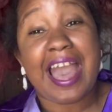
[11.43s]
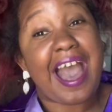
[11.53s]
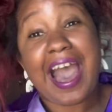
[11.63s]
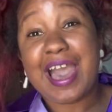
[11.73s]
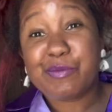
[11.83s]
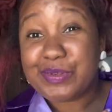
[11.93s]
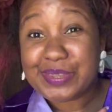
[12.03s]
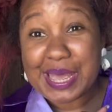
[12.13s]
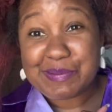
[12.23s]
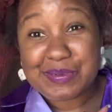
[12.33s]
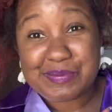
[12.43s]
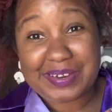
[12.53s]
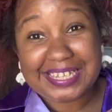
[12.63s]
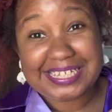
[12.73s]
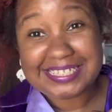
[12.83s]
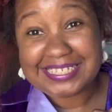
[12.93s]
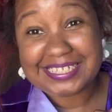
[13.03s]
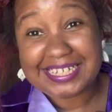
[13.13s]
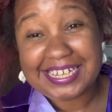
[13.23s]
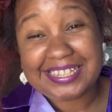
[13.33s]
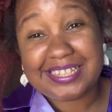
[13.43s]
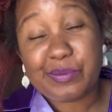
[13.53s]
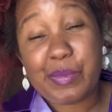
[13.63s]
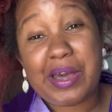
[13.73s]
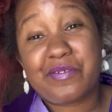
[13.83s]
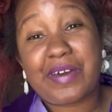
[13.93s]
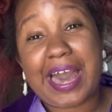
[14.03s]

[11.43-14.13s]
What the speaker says: I will not be waiting until the end of the month.